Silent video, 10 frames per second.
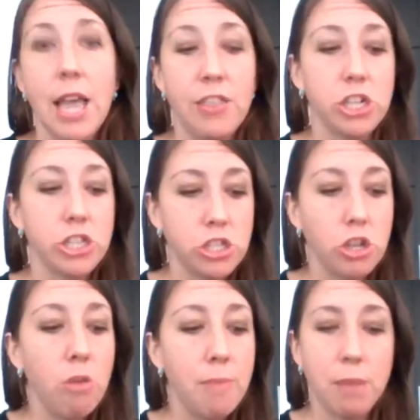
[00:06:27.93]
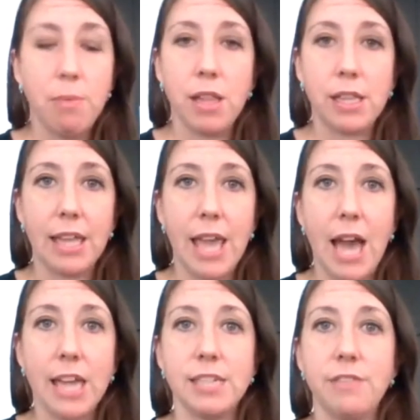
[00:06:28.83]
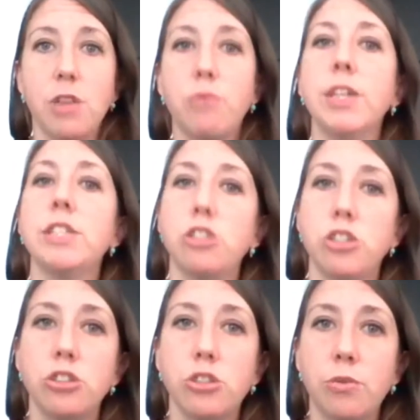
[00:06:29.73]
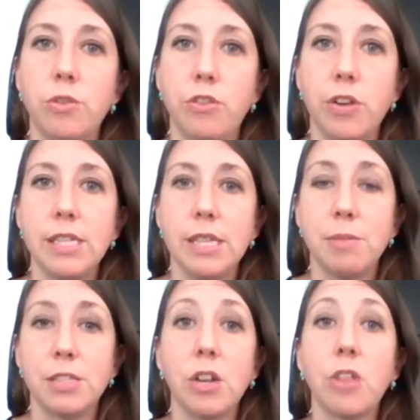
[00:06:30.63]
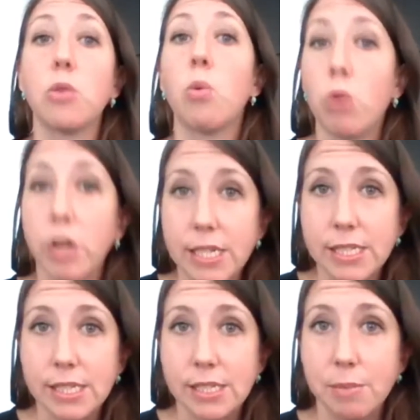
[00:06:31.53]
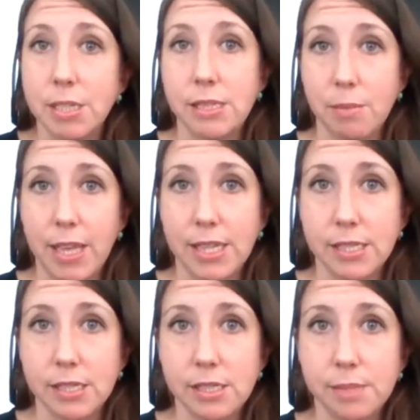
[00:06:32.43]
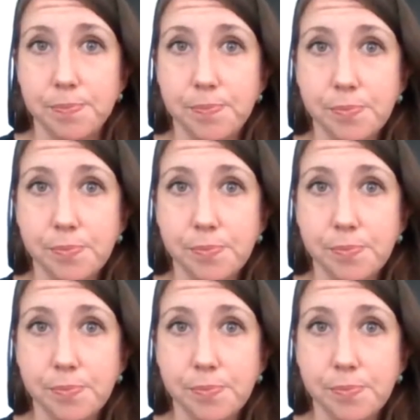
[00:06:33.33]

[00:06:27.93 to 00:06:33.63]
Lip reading: And they're so metabolically active that researchers are referring to them as another organ system in some cases.